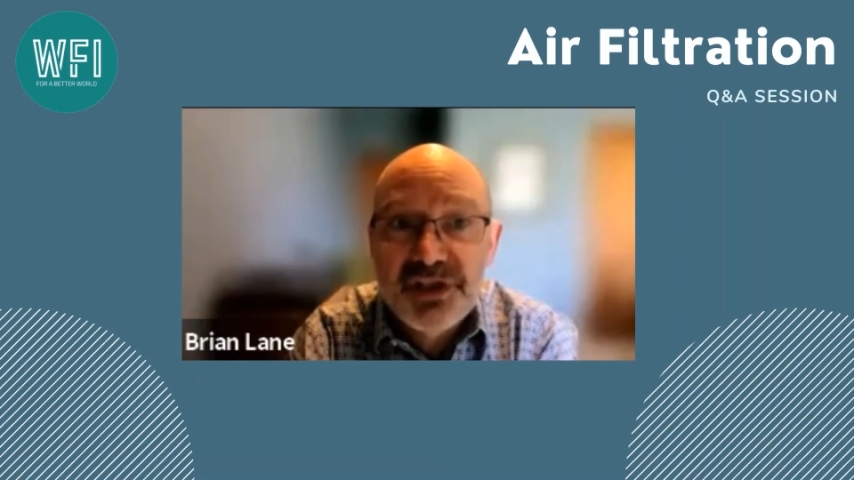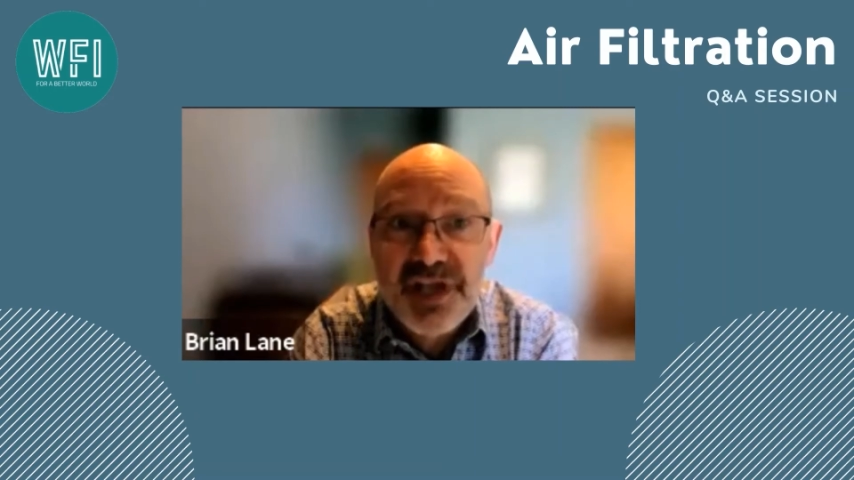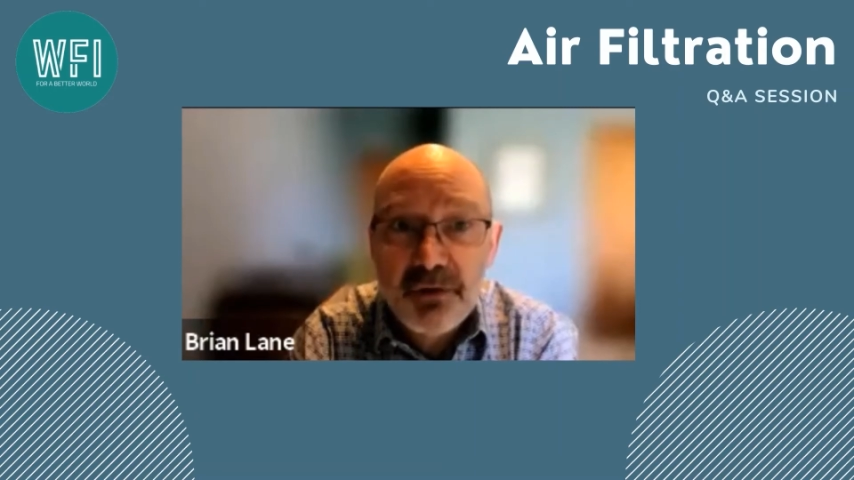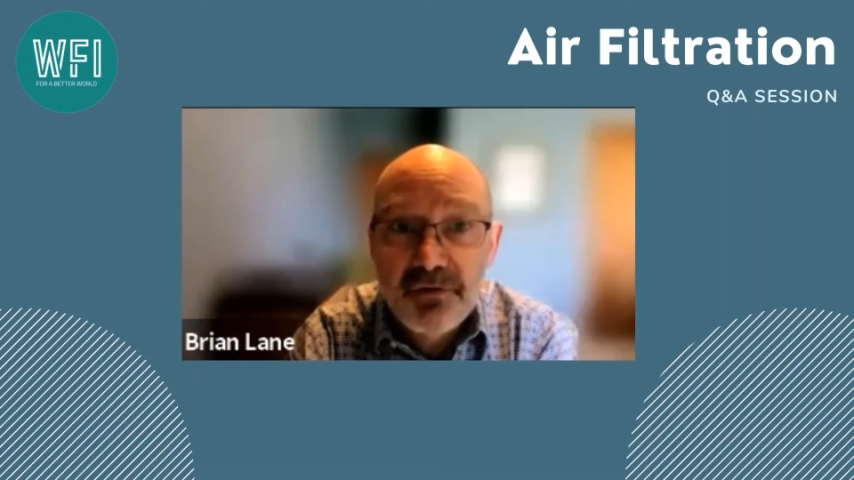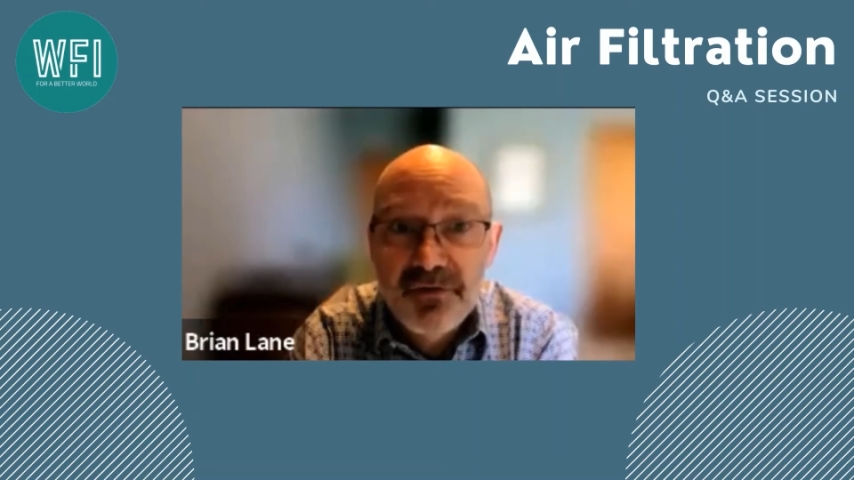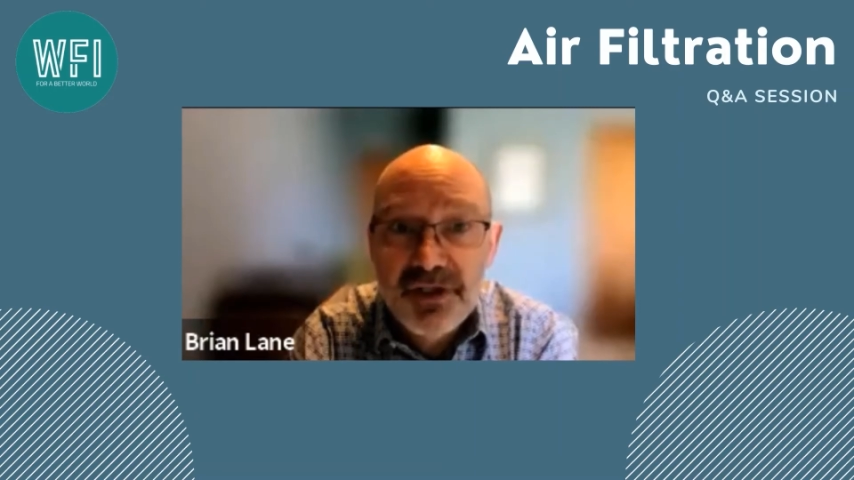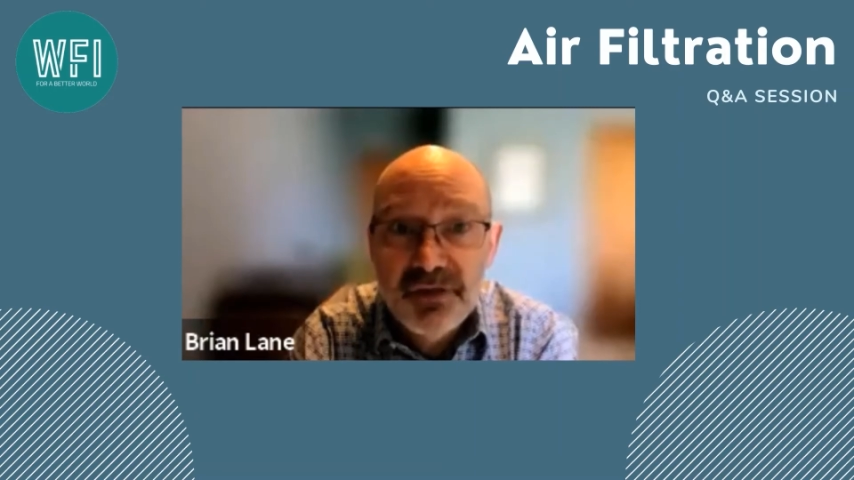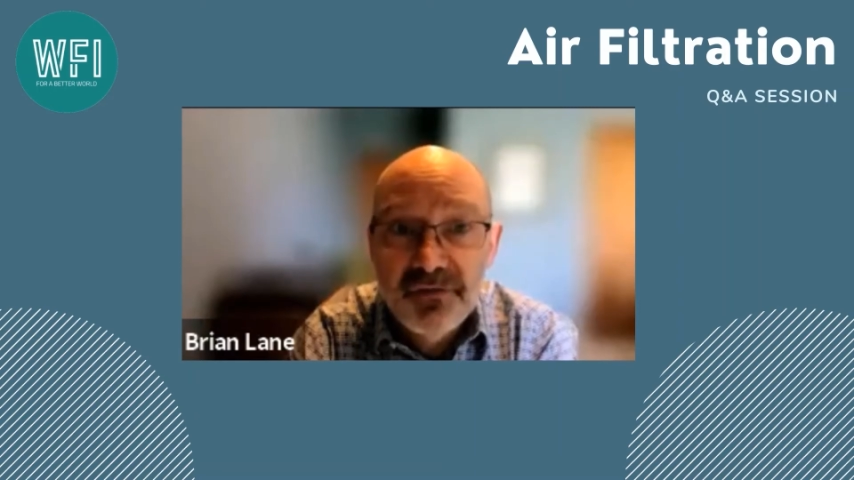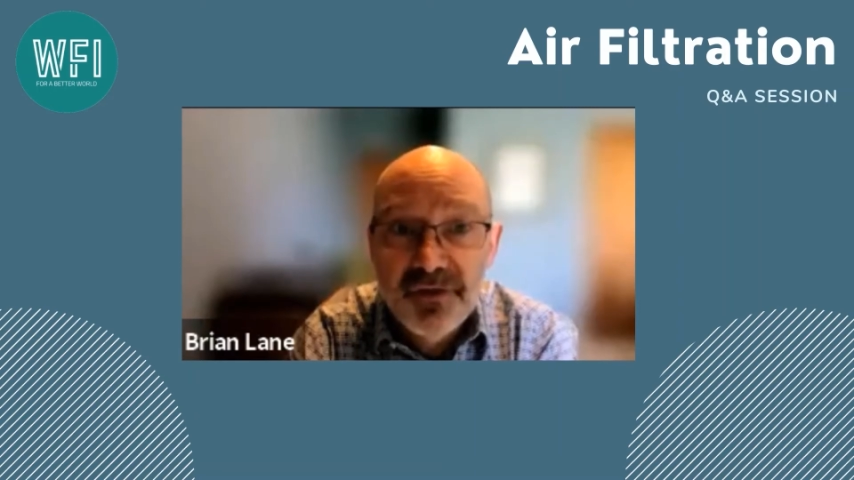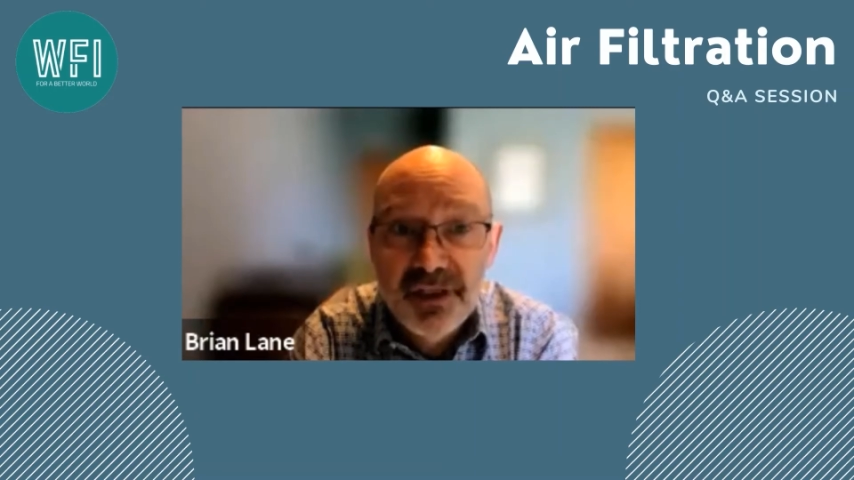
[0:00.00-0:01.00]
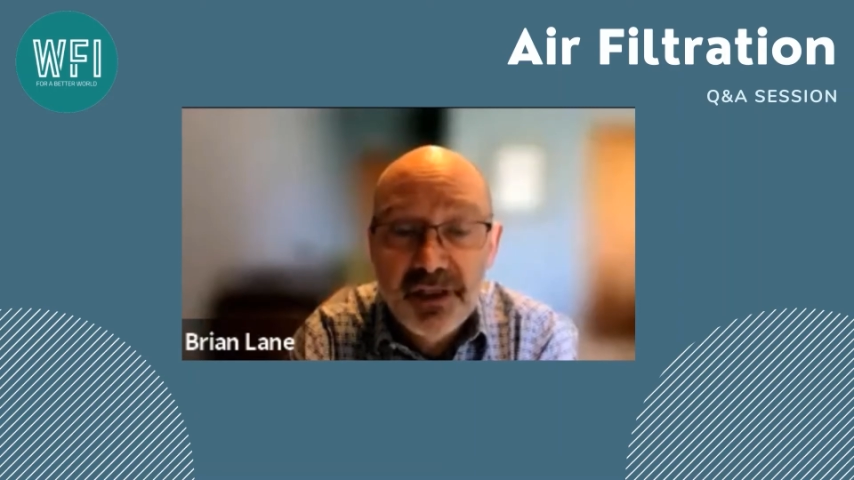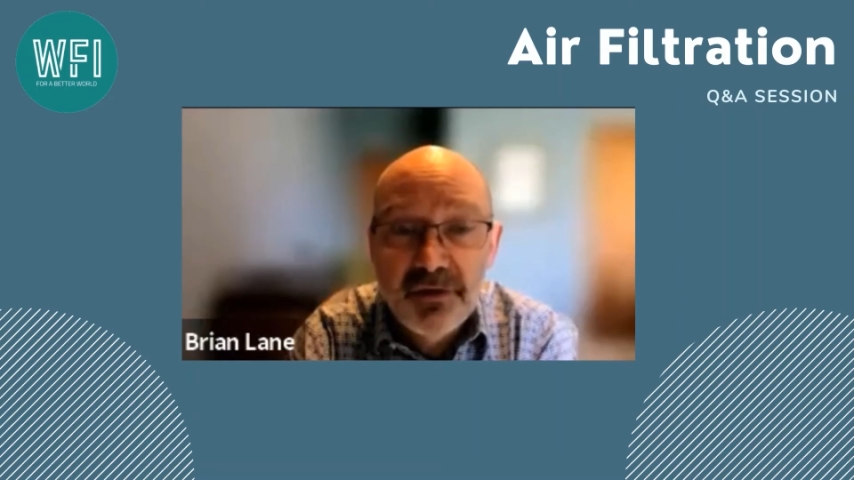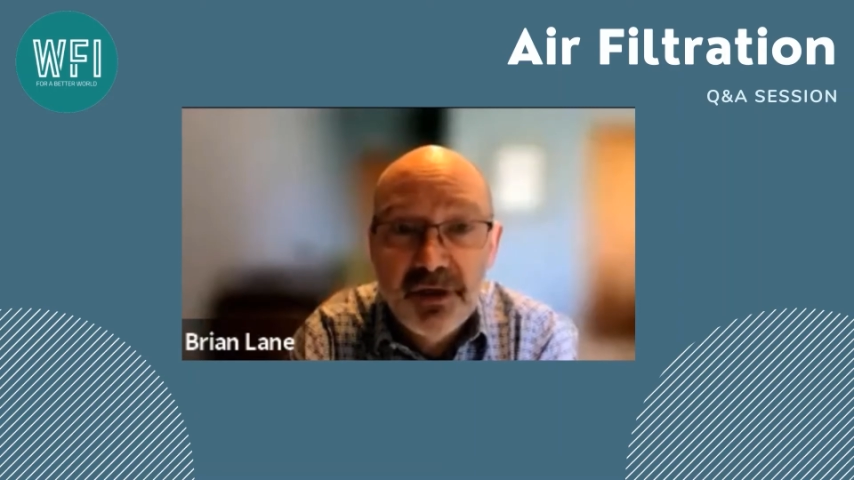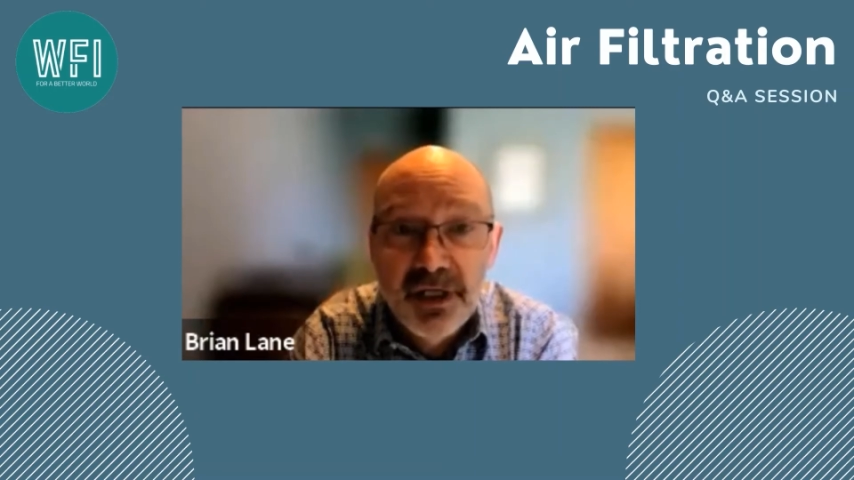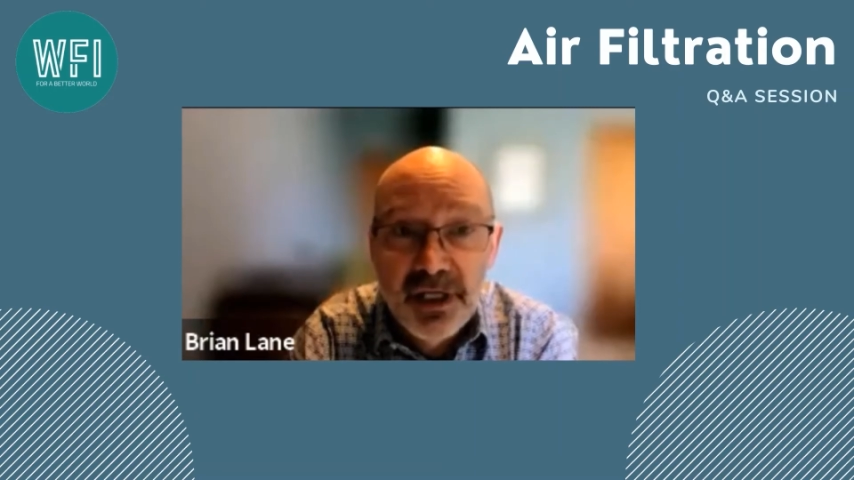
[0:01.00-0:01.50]
a sacrificial
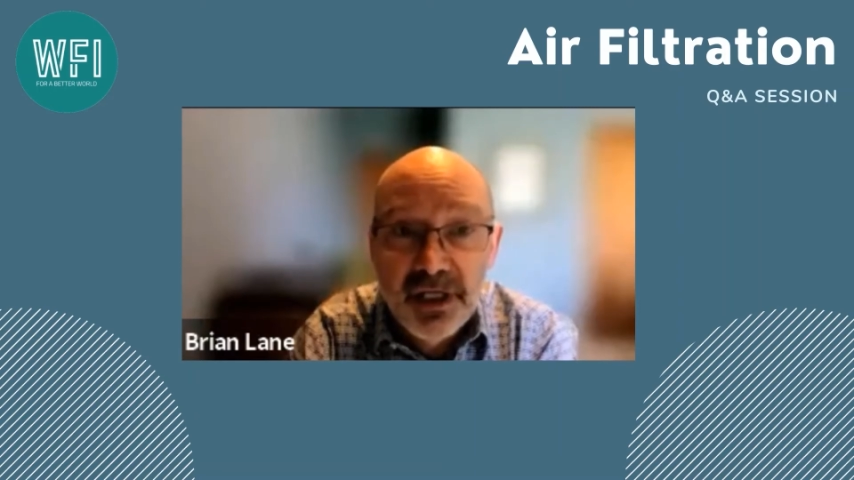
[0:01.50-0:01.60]
filter